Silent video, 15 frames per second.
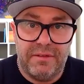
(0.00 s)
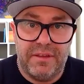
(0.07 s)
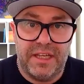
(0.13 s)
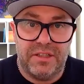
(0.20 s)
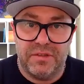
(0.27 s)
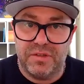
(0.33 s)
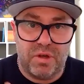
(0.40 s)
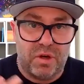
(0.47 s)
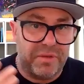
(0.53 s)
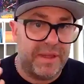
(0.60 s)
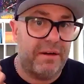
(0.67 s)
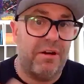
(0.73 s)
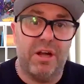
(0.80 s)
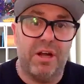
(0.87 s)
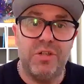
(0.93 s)
They just got
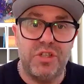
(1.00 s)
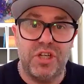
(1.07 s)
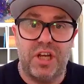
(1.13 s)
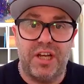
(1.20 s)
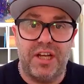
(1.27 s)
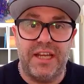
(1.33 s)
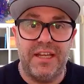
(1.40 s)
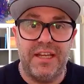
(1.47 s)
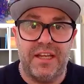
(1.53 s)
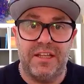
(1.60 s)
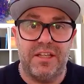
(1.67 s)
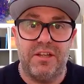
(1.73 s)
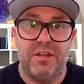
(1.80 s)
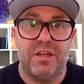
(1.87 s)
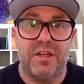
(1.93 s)
their own journey,
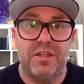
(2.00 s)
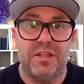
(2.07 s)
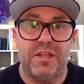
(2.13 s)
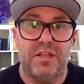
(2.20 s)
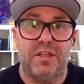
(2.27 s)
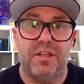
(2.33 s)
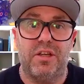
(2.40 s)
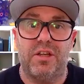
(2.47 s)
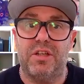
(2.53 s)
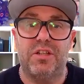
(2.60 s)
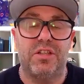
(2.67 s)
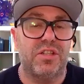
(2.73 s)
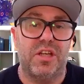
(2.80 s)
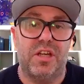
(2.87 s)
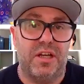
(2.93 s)
and you can
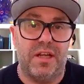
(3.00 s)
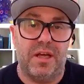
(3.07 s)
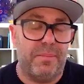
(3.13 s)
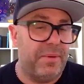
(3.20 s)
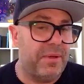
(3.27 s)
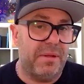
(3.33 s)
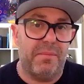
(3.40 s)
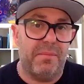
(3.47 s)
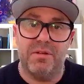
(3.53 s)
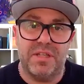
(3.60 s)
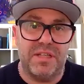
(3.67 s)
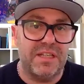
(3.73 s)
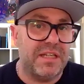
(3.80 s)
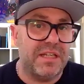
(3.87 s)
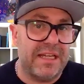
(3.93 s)
turn up in the most